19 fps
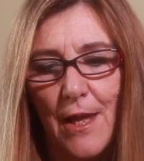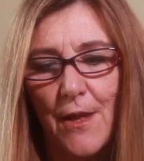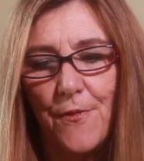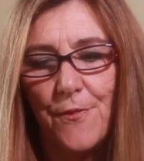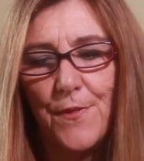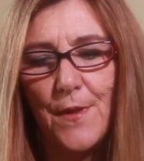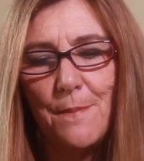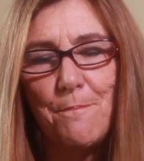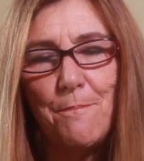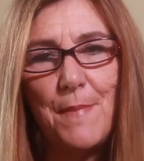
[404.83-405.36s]

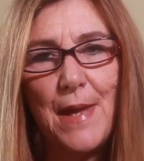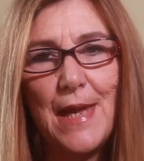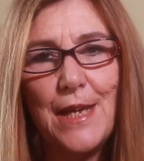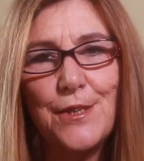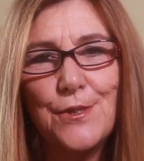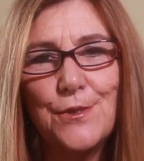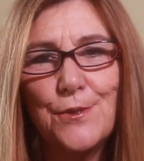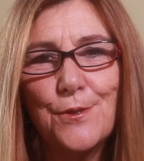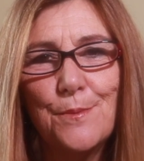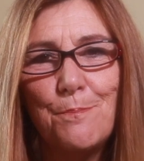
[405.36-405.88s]
The
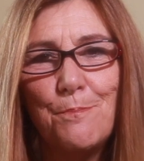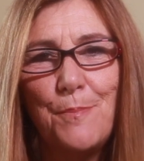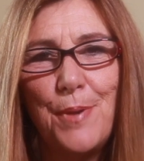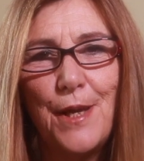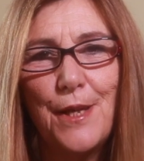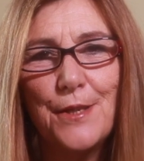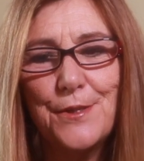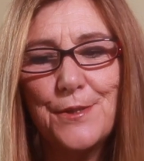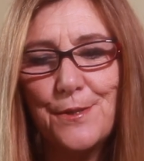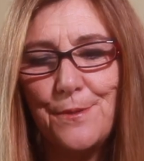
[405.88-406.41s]
master
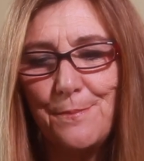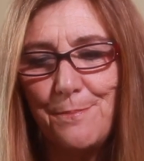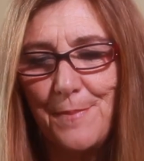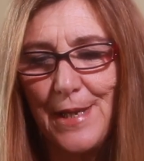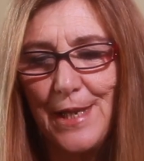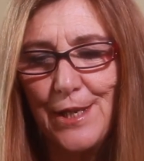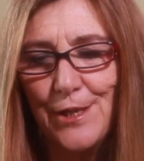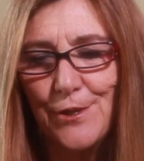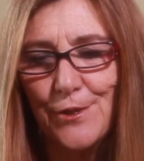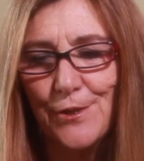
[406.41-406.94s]
puzzle
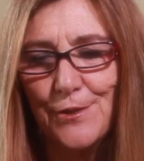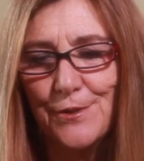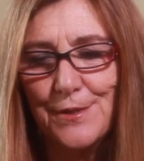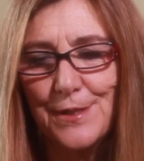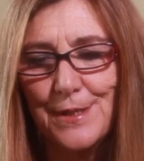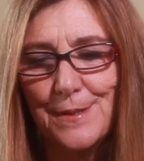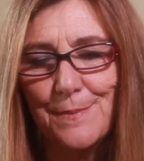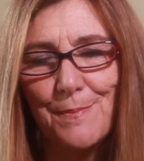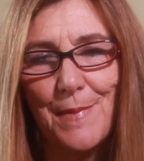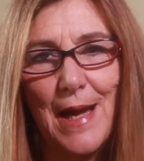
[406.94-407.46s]
maker
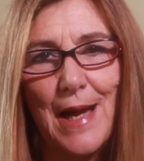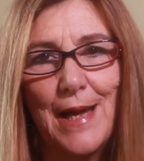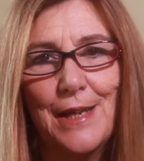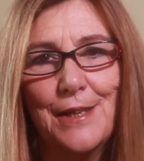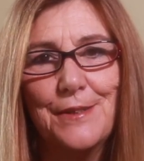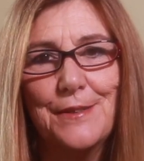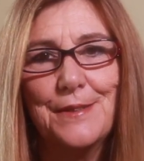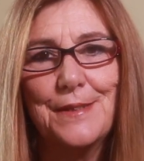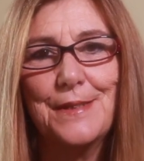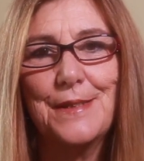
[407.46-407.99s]

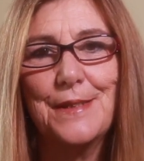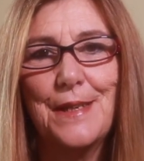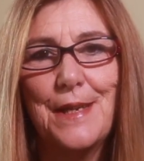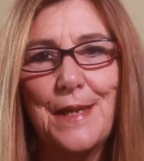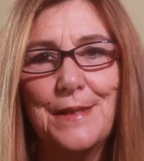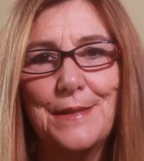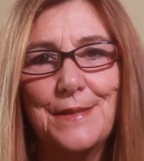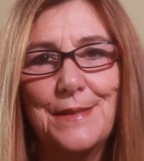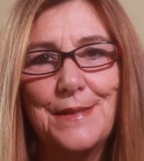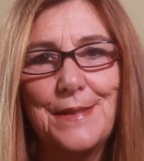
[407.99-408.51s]
smiles
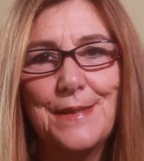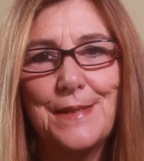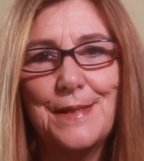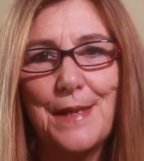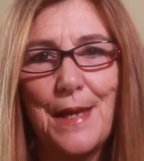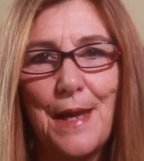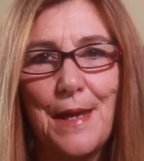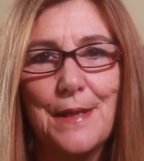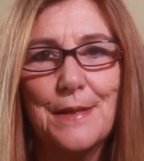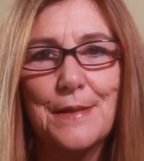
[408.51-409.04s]
and
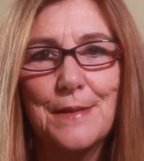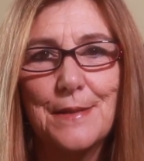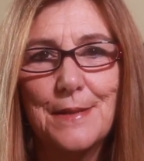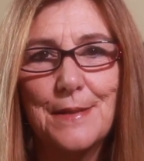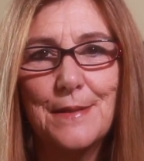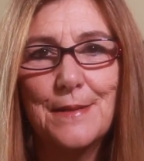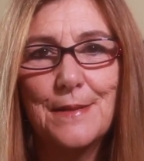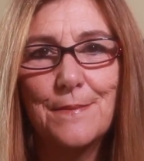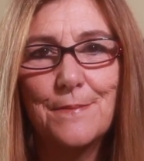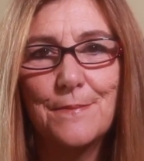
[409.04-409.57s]

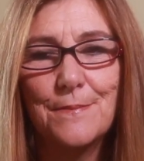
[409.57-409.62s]
says,